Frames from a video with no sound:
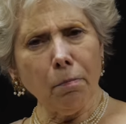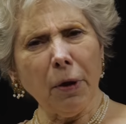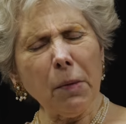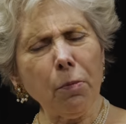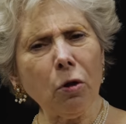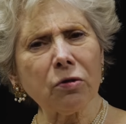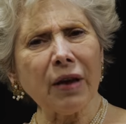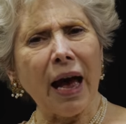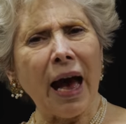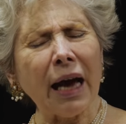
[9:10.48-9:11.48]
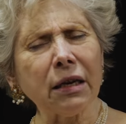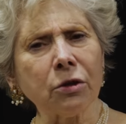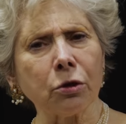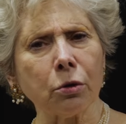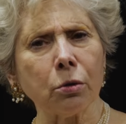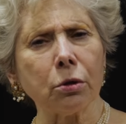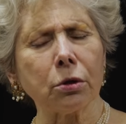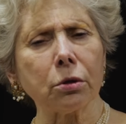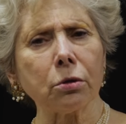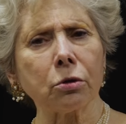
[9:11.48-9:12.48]
People's
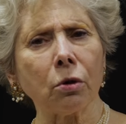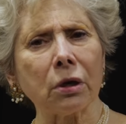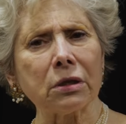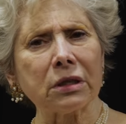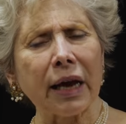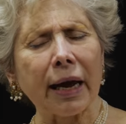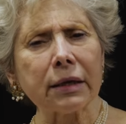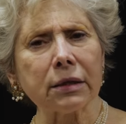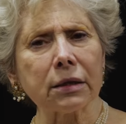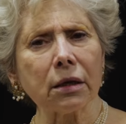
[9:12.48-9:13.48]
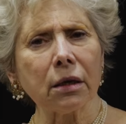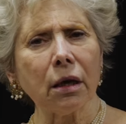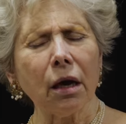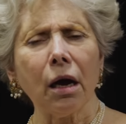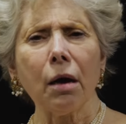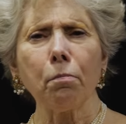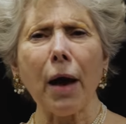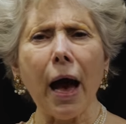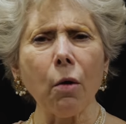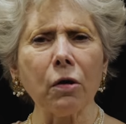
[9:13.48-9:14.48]
attitudes towards sex
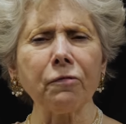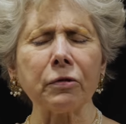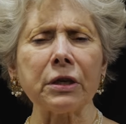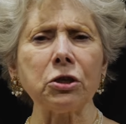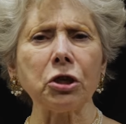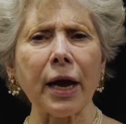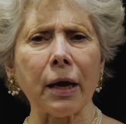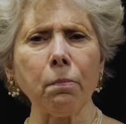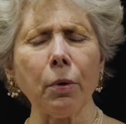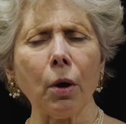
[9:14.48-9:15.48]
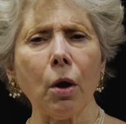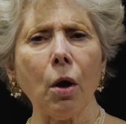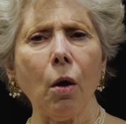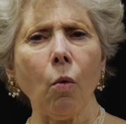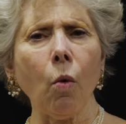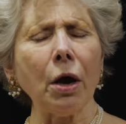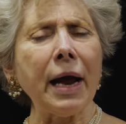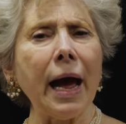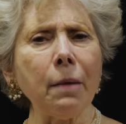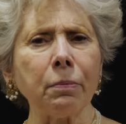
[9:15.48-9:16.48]
powerfully shape what
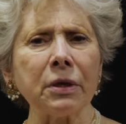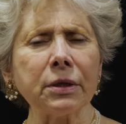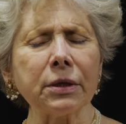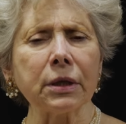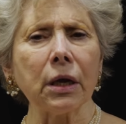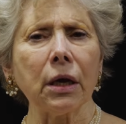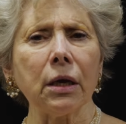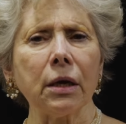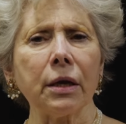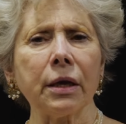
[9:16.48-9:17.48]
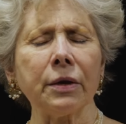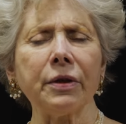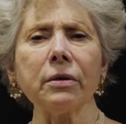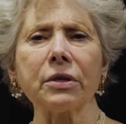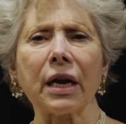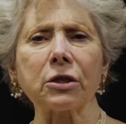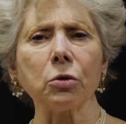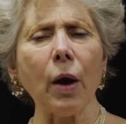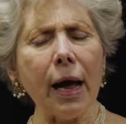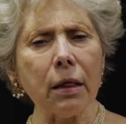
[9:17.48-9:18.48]
happens in their
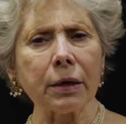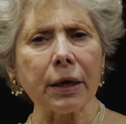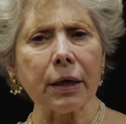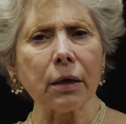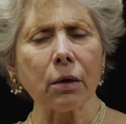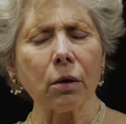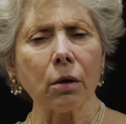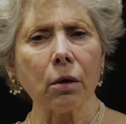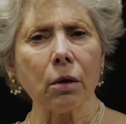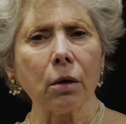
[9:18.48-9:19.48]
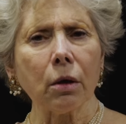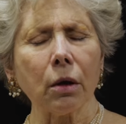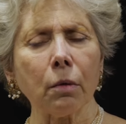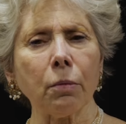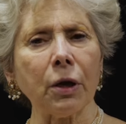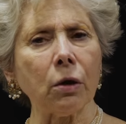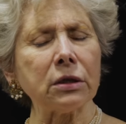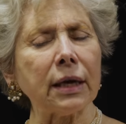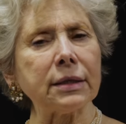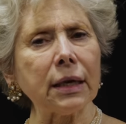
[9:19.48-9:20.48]
sexuality,
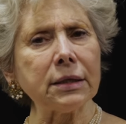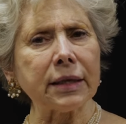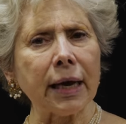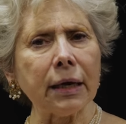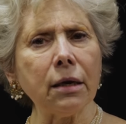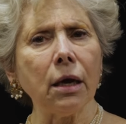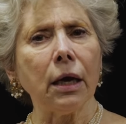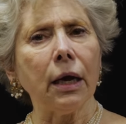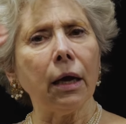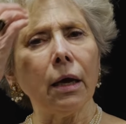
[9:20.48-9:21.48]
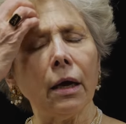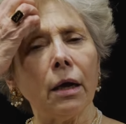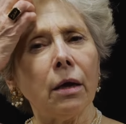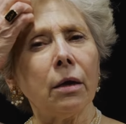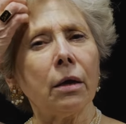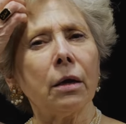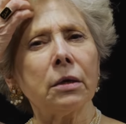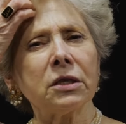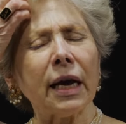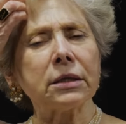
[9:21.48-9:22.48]
because, as I said,
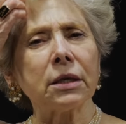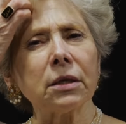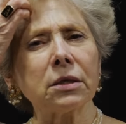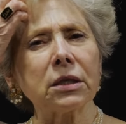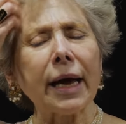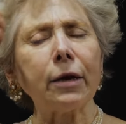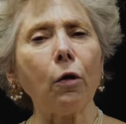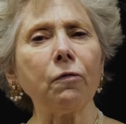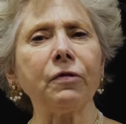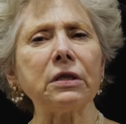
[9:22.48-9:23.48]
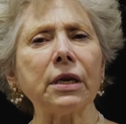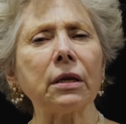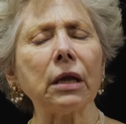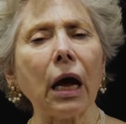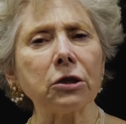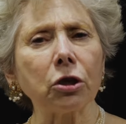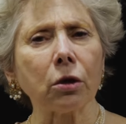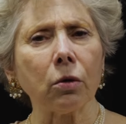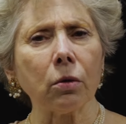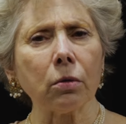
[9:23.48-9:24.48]
sex is a
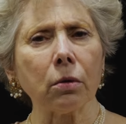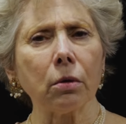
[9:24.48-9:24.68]
psychophysiological